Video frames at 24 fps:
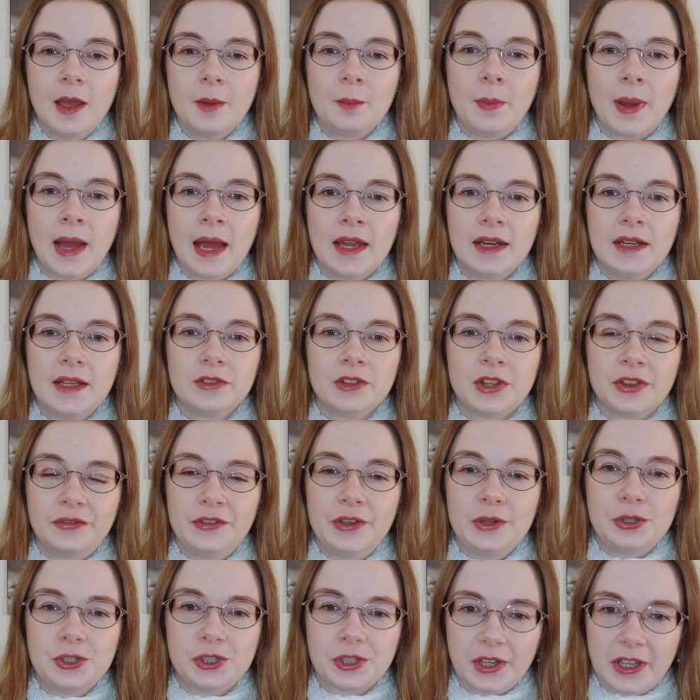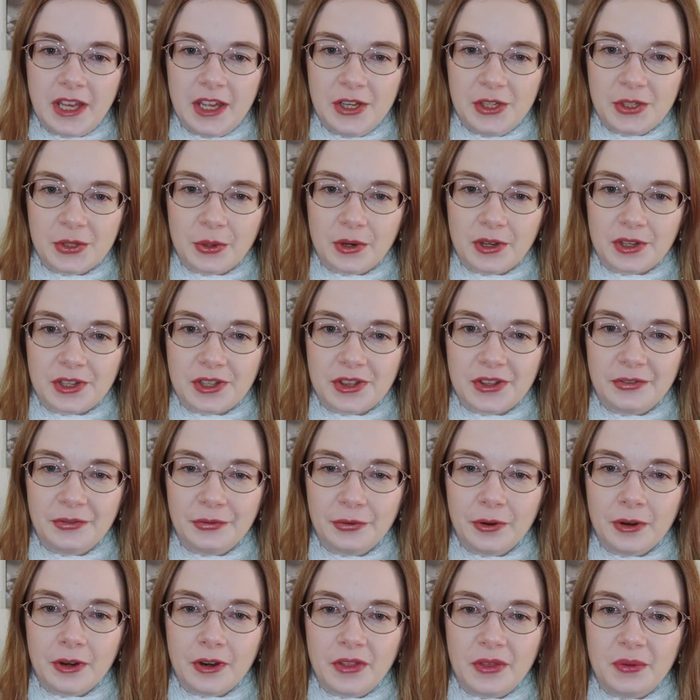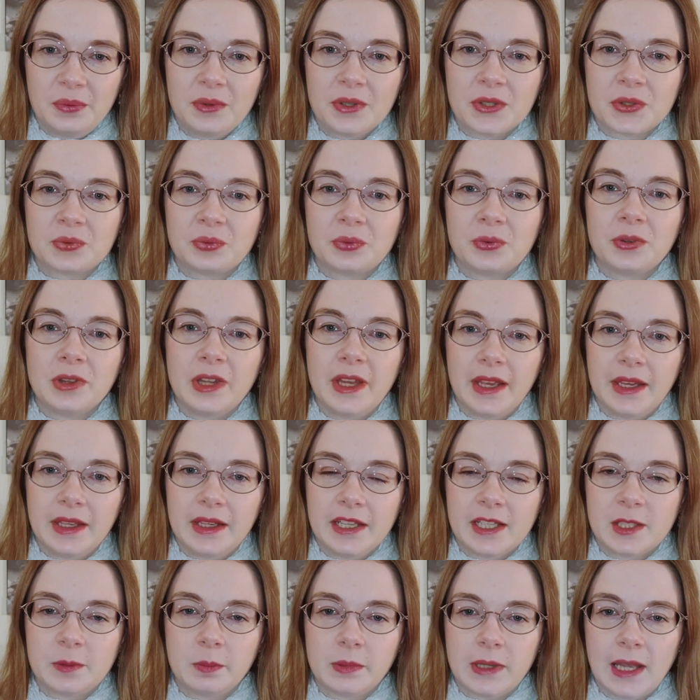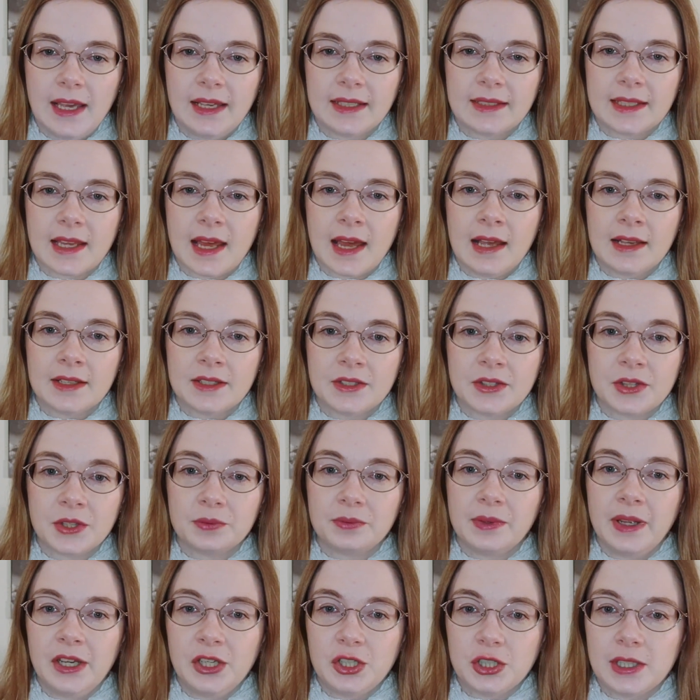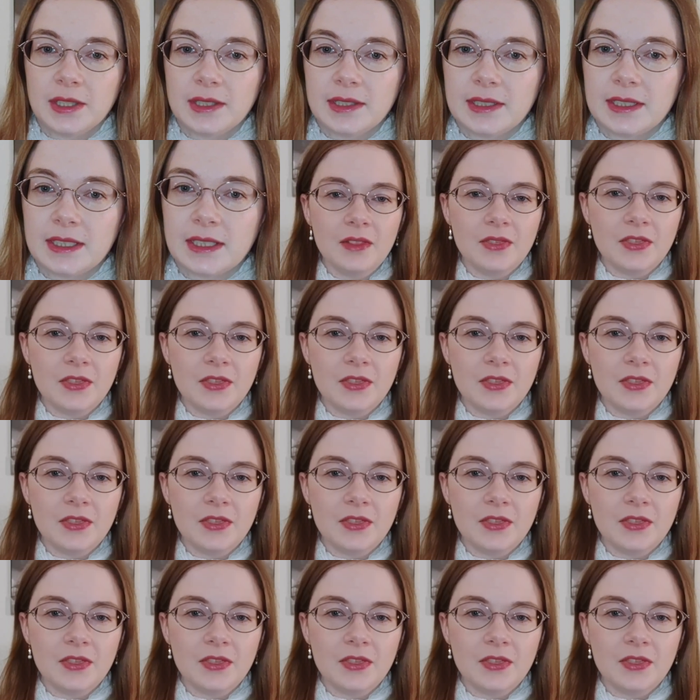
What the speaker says: but the future King George IV was ruling in his place as the regent.